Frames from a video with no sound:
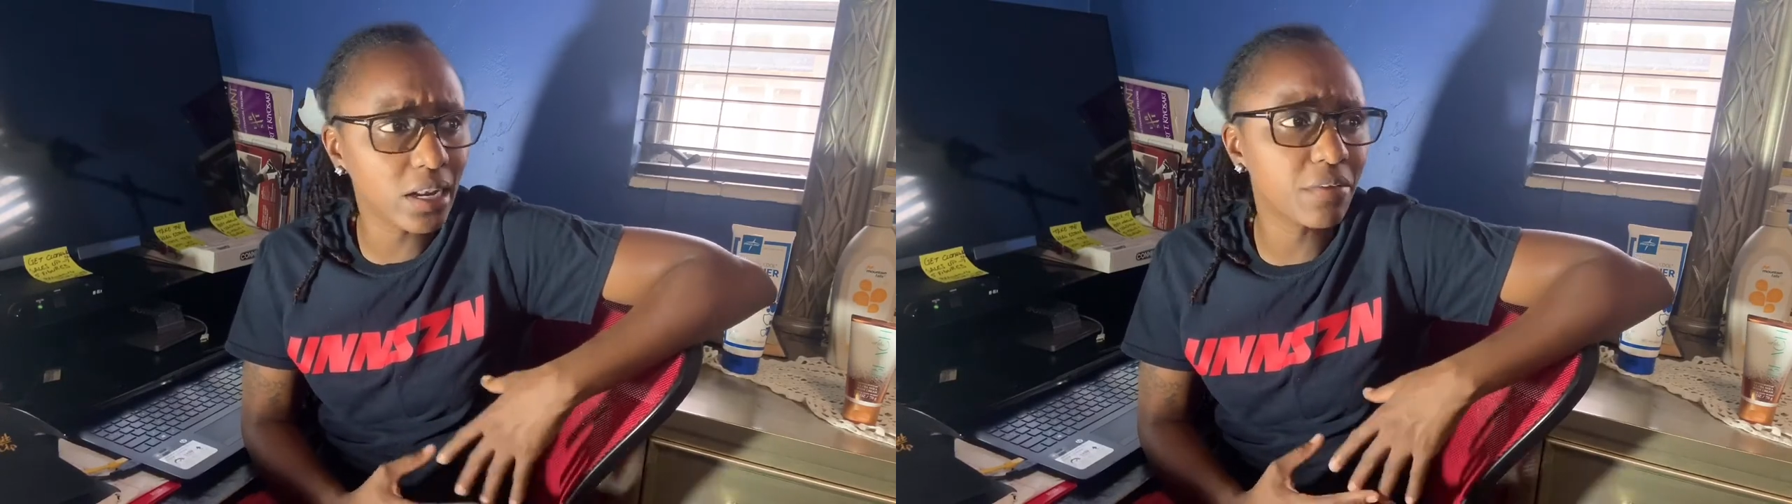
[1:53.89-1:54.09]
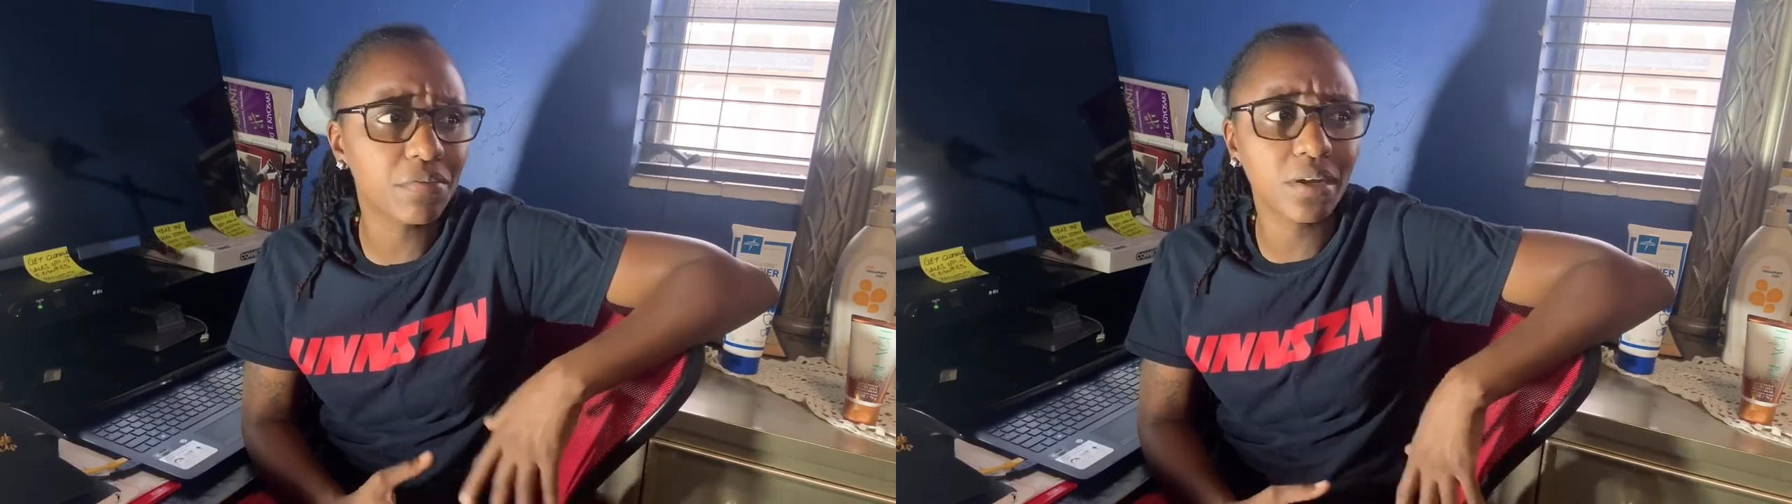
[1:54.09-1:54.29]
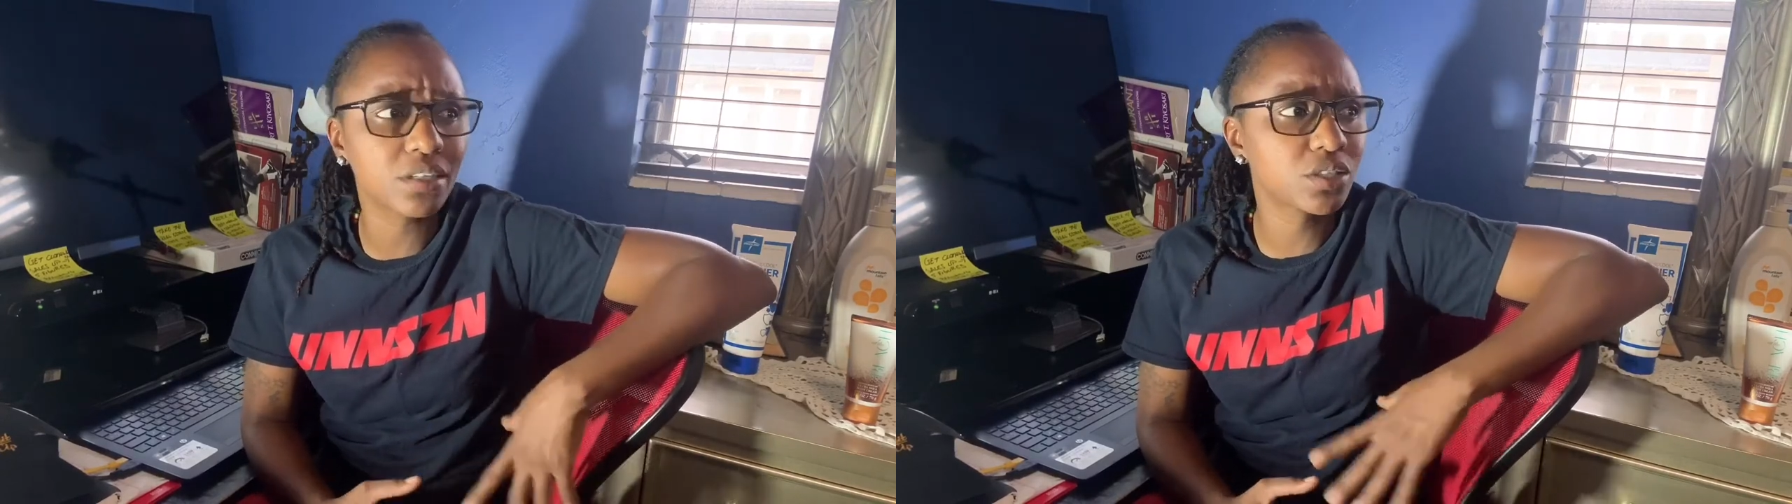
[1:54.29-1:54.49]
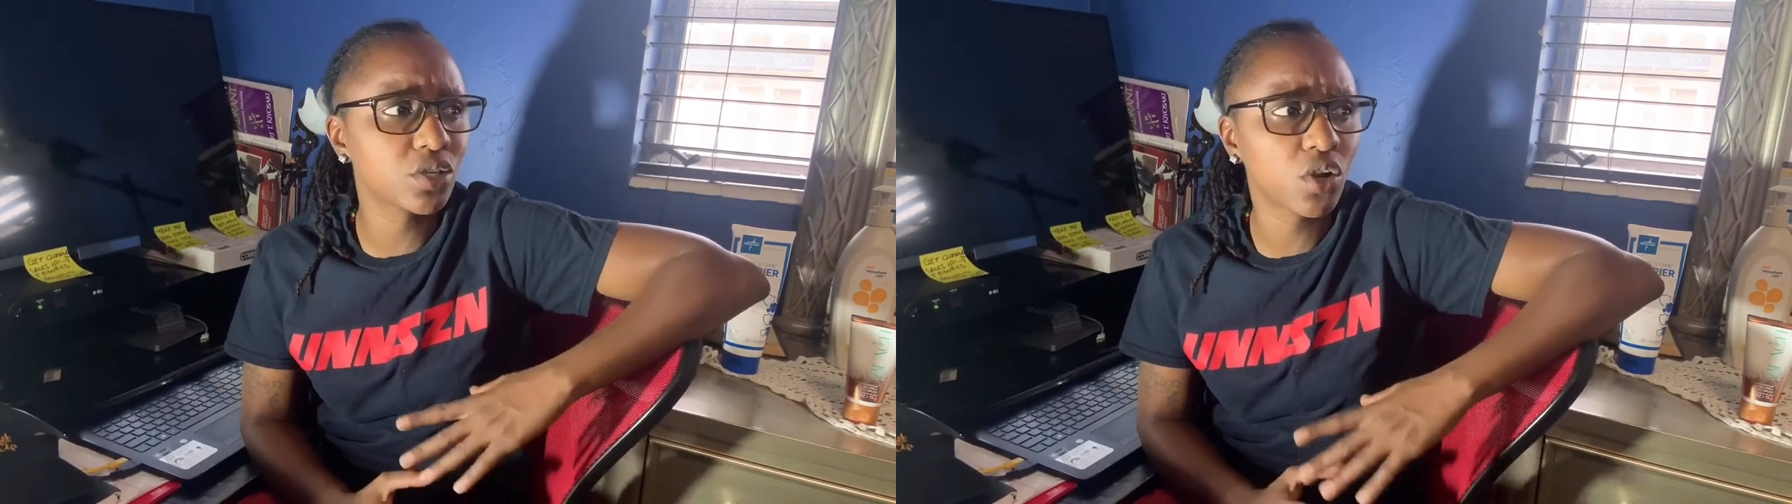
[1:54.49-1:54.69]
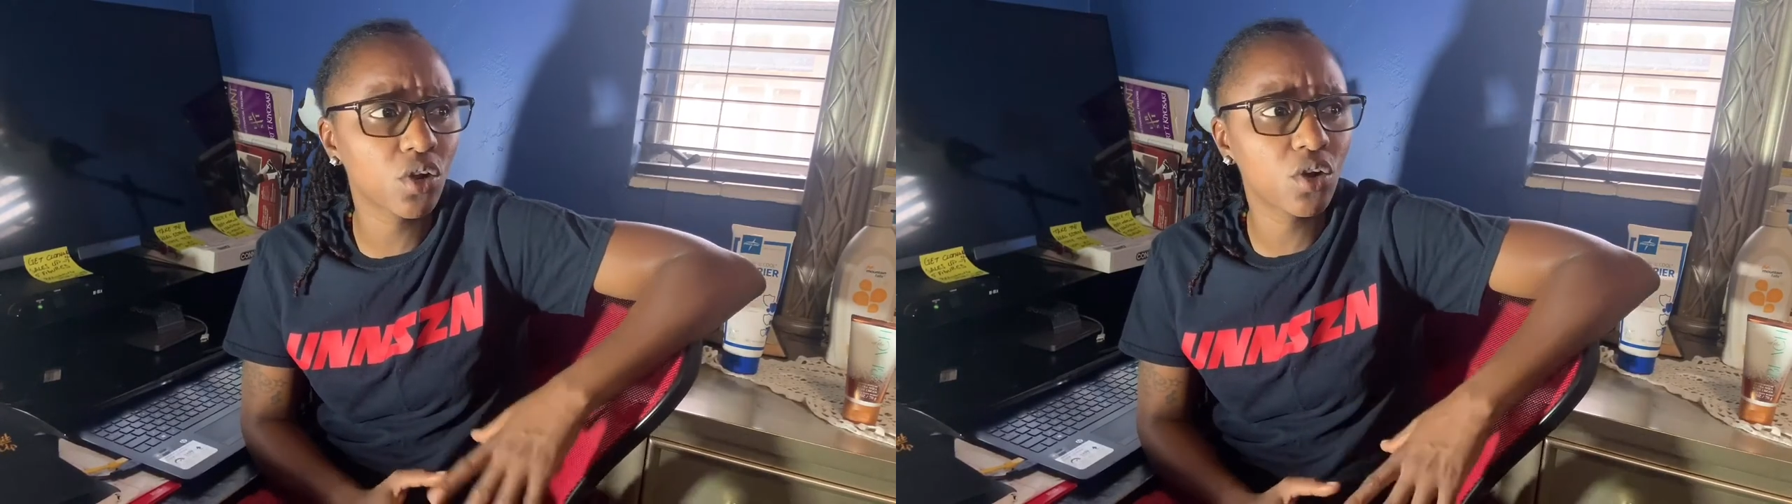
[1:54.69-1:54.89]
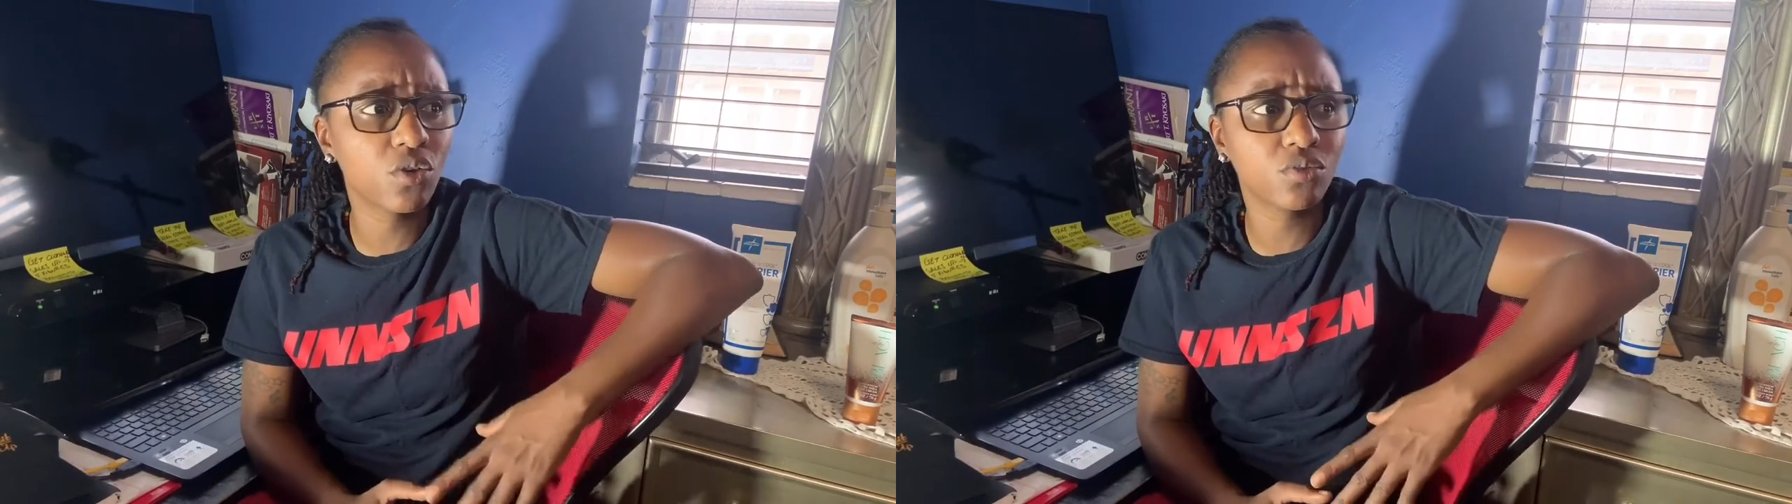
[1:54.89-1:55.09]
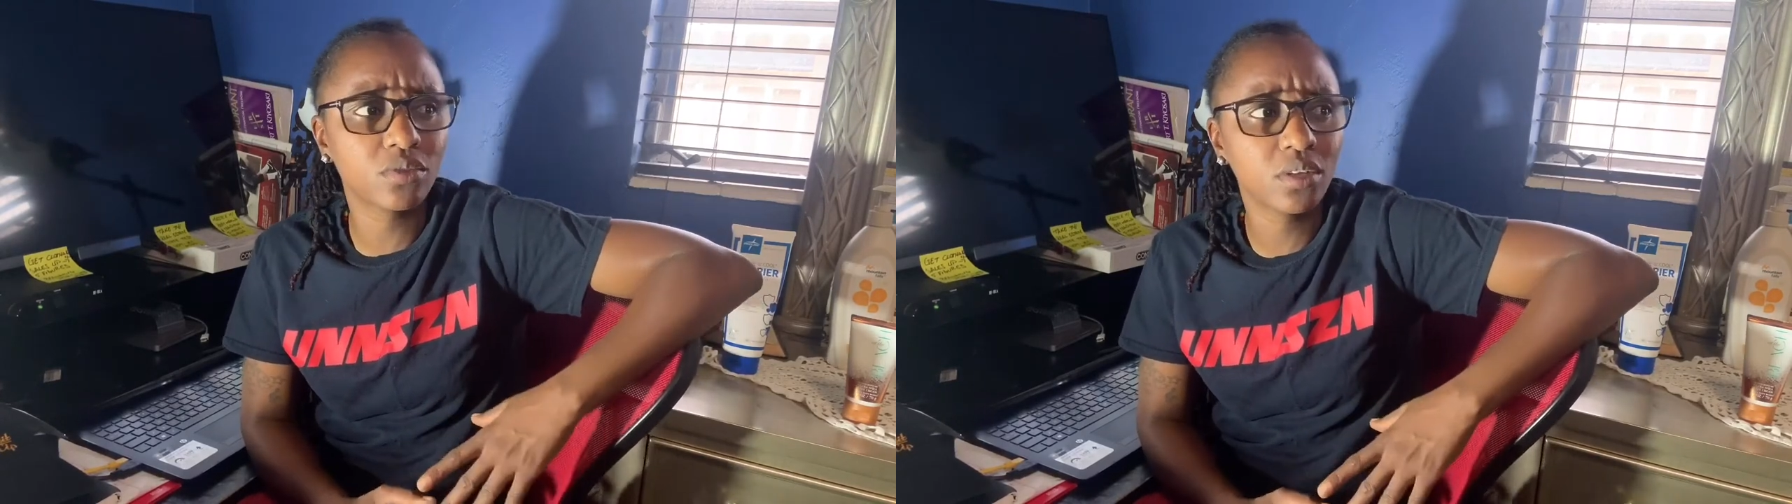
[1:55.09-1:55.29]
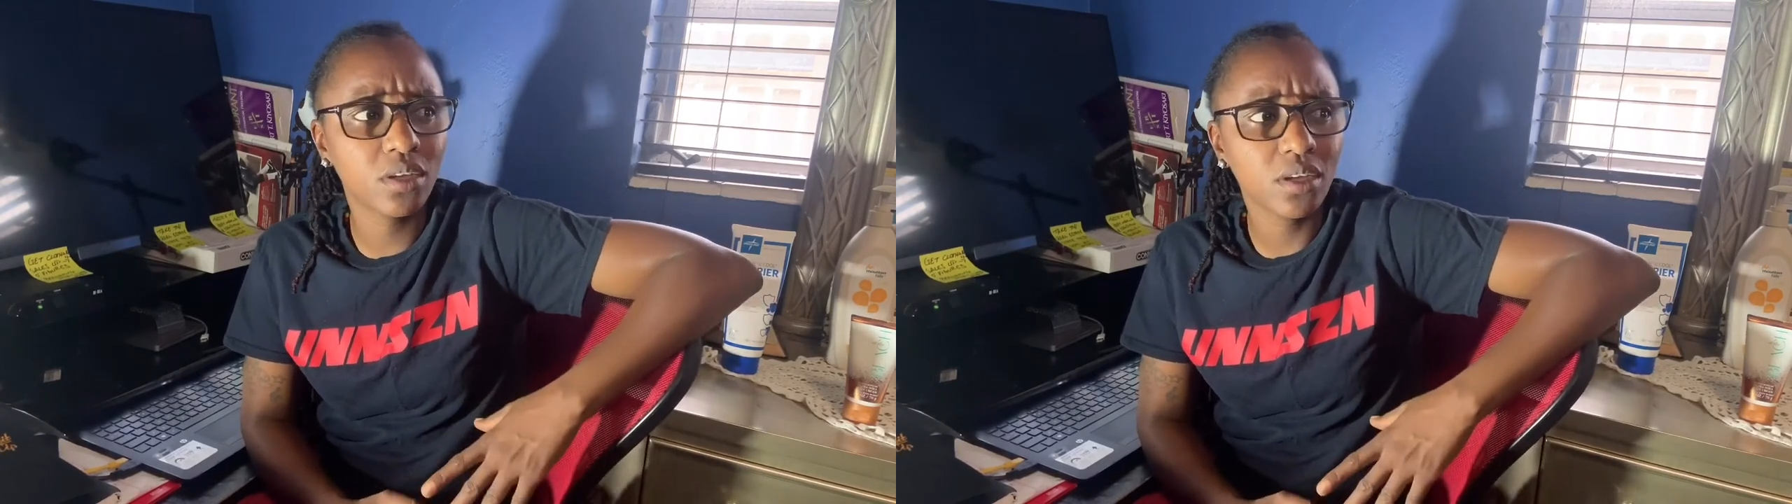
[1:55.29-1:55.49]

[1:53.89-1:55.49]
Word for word: definition alone